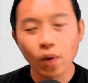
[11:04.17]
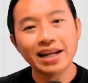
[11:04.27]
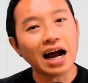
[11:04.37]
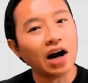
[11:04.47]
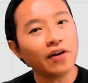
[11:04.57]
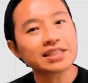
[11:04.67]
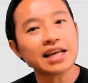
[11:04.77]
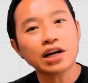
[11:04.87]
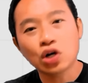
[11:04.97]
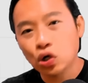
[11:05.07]
So when the
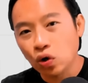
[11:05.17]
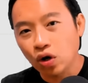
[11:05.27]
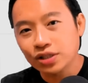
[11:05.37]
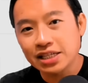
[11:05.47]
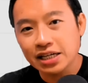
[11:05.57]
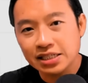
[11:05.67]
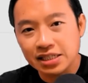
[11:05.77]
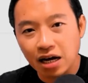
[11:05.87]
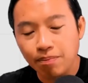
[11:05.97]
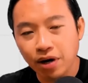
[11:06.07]
RSI
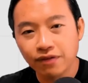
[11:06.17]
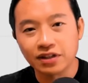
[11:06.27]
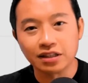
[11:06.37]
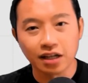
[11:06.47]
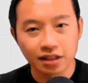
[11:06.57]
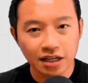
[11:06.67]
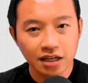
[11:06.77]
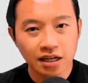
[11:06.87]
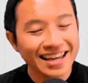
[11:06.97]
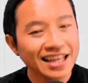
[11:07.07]
crosses above the 30,